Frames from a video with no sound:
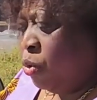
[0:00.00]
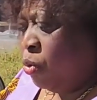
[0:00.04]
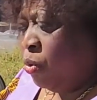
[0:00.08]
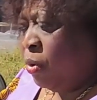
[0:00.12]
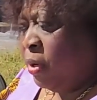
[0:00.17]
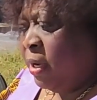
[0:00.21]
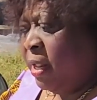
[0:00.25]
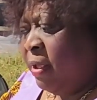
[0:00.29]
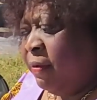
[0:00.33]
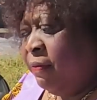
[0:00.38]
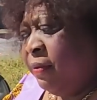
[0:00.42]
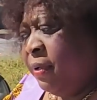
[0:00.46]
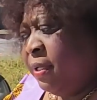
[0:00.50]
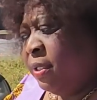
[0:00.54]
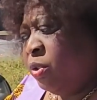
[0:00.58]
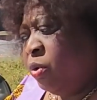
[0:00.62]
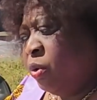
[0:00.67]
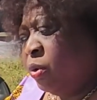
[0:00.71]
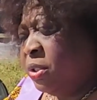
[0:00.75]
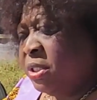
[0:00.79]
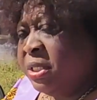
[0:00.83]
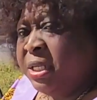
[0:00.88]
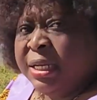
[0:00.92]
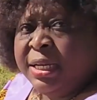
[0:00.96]
going to leave it
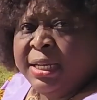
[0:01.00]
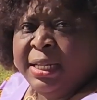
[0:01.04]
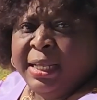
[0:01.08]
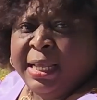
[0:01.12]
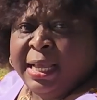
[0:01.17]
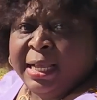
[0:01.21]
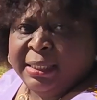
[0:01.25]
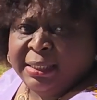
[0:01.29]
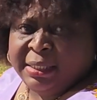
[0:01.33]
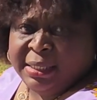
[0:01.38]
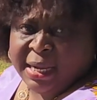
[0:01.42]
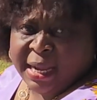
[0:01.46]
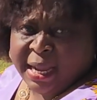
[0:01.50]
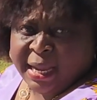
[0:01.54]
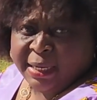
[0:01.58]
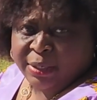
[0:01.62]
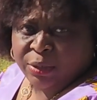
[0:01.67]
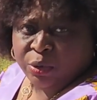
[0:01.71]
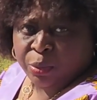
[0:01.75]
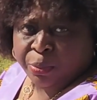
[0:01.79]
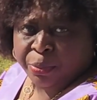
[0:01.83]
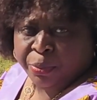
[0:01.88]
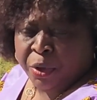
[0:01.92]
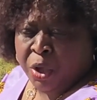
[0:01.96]
until it gets dried
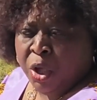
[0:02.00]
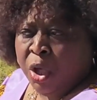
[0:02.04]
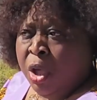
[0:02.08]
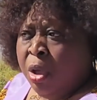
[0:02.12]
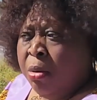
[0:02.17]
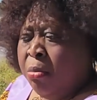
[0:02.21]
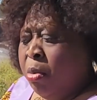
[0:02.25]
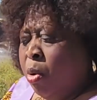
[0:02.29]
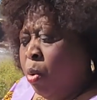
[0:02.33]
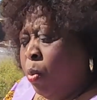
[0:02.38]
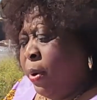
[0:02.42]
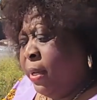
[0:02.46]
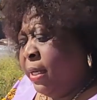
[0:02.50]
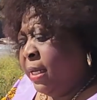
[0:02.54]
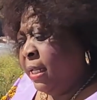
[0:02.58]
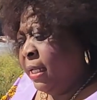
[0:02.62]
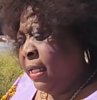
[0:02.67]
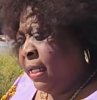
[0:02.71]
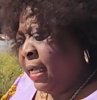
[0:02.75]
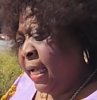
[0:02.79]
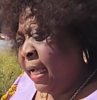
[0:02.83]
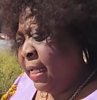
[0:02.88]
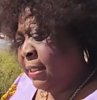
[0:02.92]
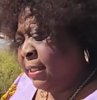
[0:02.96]
up. But when
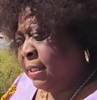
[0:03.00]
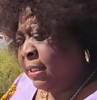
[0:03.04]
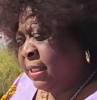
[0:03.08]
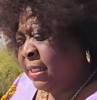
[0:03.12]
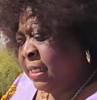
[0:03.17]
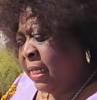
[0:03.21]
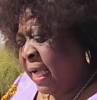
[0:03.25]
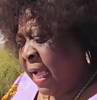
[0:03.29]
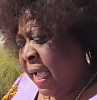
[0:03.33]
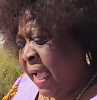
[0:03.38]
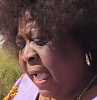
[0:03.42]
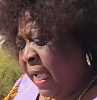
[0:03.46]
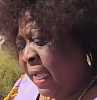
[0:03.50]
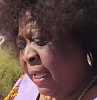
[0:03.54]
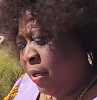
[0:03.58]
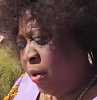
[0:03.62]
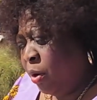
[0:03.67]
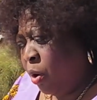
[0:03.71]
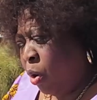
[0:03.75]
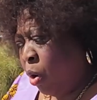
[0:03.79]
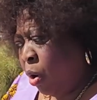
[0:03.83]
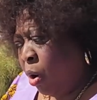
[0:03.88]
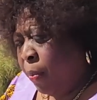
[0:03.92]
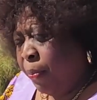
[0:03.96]
it gets dried
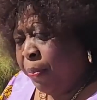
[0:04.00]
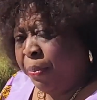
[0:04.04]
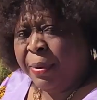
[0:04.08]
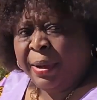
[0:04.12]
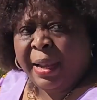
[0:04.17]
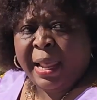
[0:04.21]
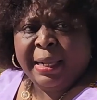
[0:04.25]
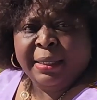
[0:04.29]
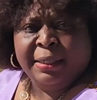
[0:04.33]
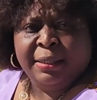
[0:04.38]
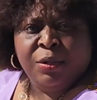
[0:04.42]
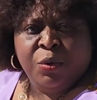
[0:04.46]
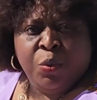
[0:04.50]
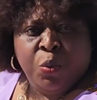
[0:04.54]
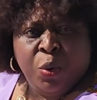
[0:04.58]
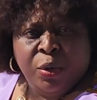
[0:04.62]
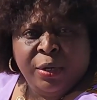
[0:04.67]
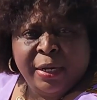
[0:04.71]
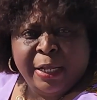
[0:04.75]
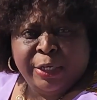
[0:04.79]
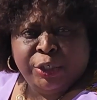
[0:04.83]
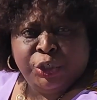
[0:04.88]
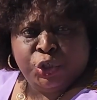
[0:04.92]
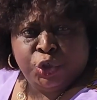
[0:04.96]
up, like the
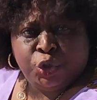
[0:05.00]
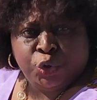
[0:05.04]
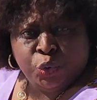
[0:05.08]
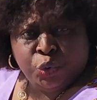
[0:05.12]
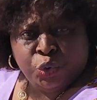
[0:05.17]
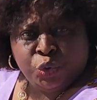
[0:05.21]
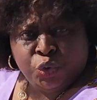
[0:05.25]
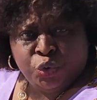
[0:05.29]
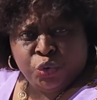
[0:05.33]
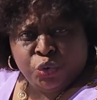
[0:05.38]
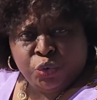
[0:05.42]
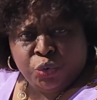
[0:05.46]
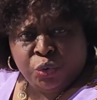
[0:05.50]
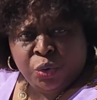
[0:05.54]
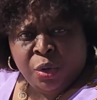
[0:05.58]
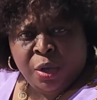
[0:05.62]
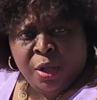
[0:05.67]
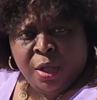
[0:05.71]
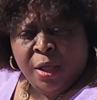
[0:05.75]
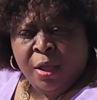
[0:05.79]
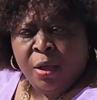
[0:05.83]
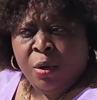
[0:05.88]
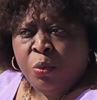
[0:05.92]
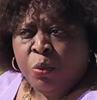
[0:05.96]
one I showed you,
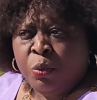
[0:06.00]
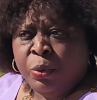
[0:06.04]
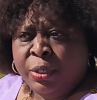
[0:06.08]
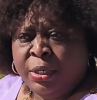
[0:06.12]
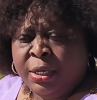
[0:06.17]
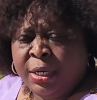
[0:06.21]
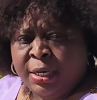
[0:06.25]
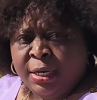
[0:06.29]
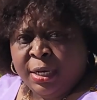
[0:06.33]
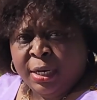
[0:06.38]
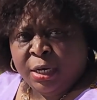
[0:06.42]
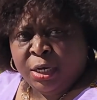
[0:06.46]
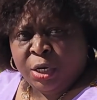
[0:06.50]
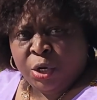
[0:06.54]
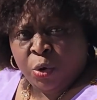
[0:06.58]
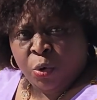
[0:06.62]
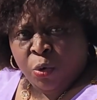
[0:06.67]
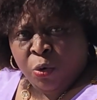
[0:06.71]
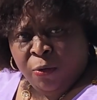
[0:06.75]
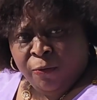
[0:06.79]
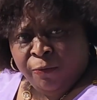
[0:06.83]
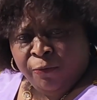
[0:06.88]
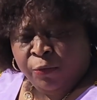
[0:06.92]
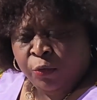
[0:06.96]
we did in the
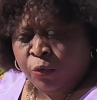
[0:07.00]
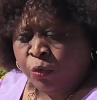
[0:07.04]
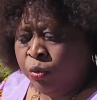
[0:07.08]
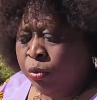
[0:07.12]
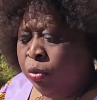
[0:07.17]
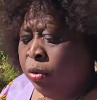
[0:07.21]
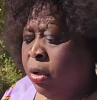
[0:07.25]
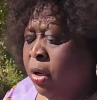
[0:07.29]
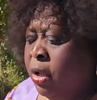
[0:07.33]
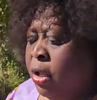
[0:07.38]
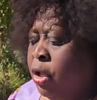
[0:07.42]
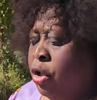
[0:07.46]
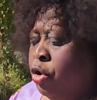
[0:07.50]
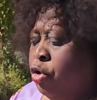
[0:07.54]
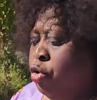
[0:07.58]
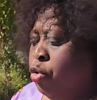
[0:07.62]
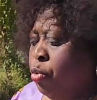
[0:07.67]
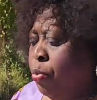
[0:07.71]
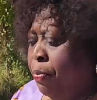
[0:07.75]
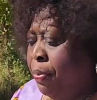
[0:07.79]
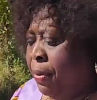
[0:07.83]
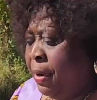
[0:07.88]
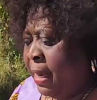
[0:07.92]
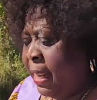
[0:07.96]
oven, you
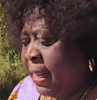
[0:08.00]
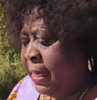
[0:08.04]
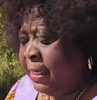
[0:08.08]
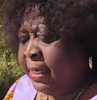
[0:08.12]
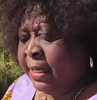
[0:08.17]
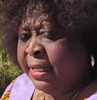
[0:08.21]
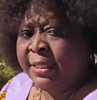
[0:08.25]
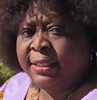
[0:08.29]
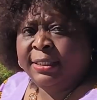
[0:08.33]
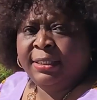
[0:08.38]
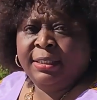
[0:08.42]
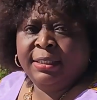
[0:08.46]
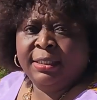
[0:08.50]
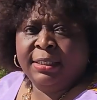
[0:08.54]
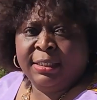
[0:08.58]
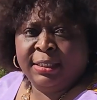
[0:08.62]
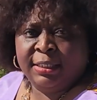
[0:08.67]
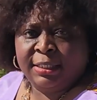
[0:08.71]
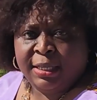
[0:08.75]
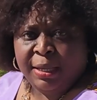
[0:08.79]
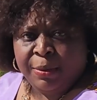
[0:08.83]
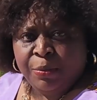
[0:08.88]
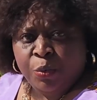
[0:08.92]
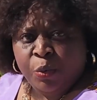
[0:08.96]
blend it the
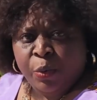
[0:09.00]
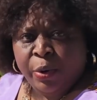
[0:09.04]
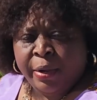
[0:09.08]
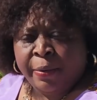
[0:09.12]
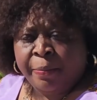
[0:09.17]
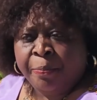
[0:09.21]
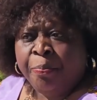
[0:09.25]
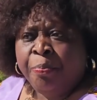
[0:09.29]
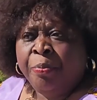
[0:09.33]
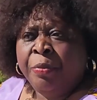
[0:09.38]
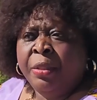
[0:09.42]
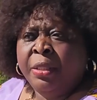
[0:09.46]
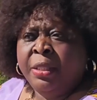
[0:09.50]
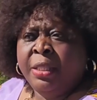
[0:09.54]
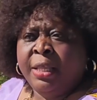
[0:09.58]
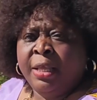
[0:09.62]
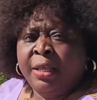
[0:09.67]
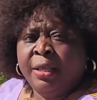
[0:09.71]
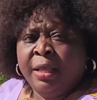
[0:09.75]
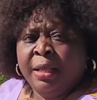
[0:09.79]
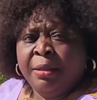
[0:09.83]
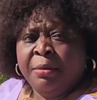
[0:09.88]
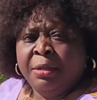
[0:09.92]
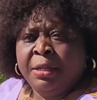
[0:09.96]
same way.
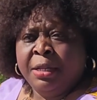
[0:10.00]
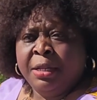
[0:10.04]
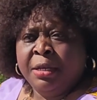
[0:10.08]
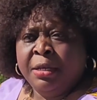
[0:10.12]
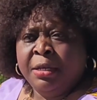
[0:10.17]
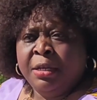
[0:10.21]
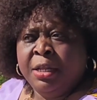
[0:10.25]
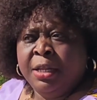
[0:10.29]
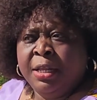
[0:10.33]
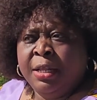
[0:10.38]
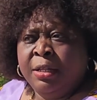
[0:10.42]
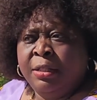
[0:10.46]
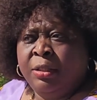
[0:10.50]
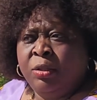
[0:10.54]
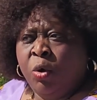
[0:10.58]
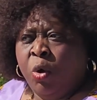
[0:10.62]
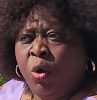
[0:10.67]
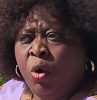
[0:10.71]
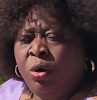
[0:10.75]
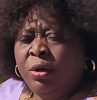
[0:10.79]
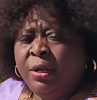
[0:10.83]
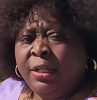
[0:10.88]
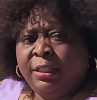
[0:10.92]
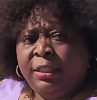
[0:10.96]
The
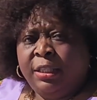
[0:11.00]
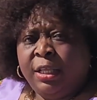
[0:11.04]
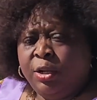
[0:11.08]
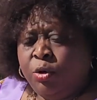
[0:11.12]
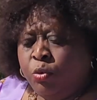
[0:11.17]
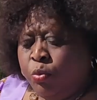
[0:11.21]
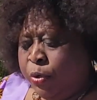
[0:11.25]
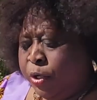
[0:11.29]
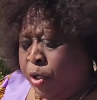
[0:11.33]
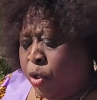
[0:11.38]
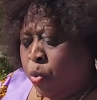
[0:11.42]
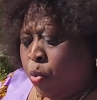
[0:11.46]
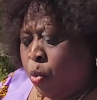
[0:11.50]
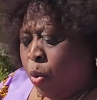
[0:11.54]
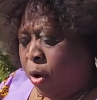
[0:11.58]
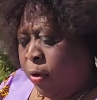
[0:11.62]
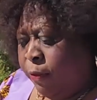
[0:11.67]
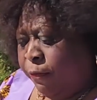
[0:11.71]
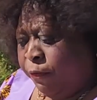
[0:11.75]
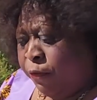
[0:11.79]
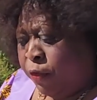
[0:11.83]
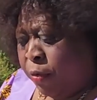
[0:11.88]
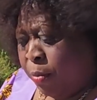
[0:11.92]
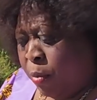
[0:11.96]
only thing with the
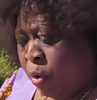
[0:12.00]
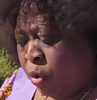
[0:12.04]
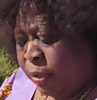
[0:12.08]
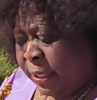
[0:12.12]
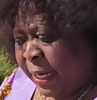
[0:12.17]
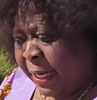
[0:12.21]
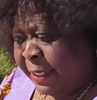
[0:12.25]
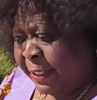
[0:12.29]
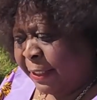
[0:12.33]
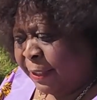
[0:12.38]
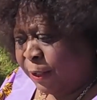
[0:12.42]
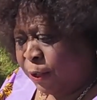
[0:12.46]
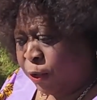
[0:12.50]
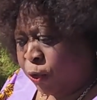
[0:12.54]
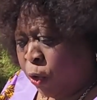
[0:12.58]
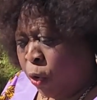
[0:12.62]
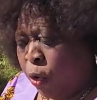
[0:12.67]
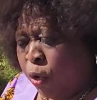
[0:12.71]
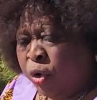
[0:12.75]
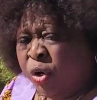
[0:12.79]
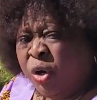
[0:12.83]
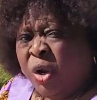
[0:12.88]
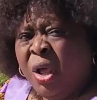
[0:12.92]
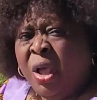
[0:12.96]
one from under the
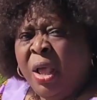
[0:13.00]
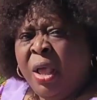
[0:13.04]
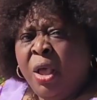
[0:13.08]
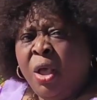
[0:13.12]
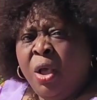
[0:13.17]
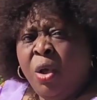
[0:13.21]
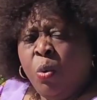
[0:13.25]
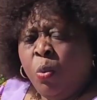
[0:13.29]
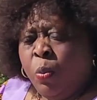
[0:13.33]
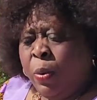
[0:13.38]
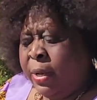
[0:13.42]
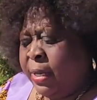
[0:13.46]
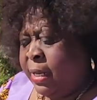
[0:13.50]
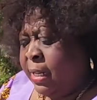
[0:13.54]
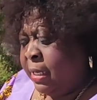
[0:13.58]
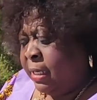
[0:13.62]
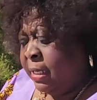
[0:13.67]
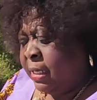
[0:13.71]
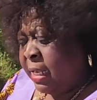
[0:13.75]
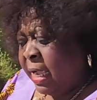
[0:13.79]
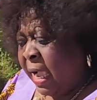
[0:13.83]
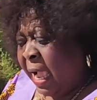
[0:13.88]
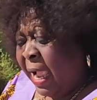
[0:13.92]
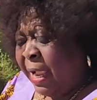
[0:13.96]
sun, when it
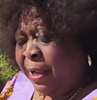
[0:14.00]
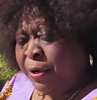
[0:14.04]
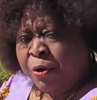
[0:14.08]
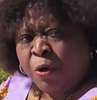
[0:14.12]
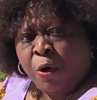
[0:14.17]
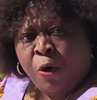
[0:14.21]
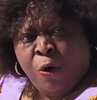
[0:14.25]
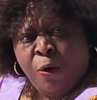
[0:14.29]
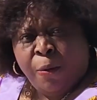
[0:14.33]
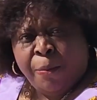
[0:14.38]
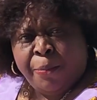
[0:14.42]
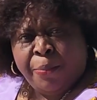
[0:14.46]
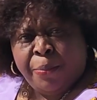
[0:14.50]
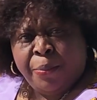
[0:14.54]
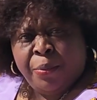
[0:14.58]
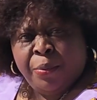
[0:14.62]
dried up,